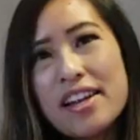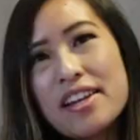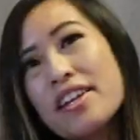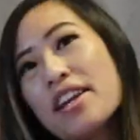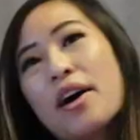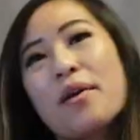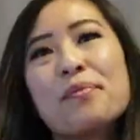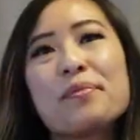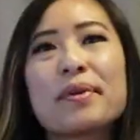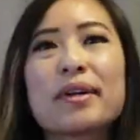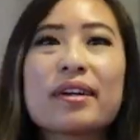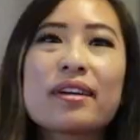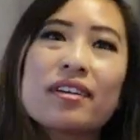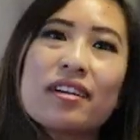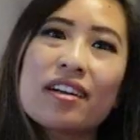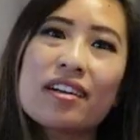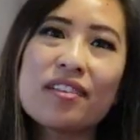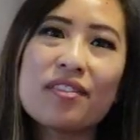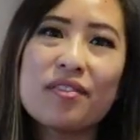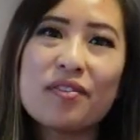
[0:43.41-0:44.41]

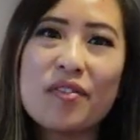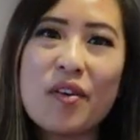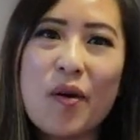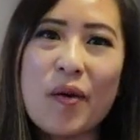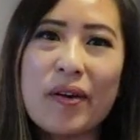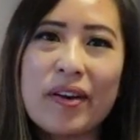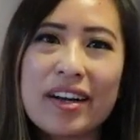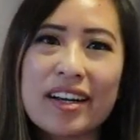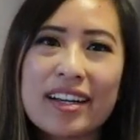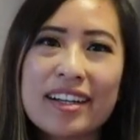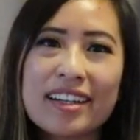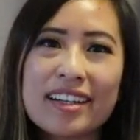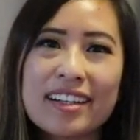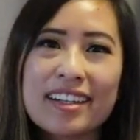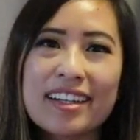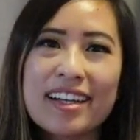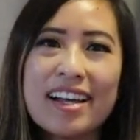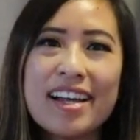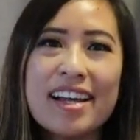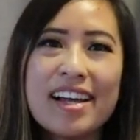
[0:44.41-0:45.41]
Number four,
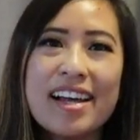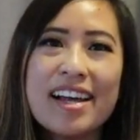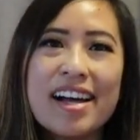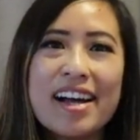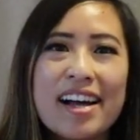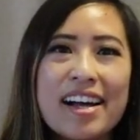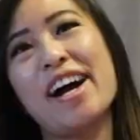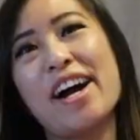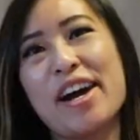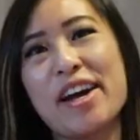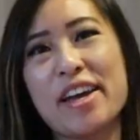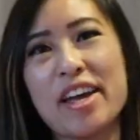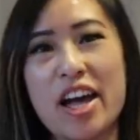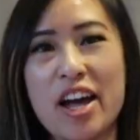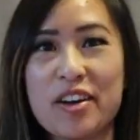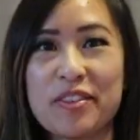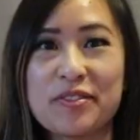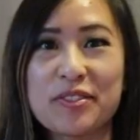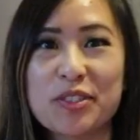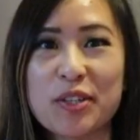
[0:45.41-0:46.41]
I have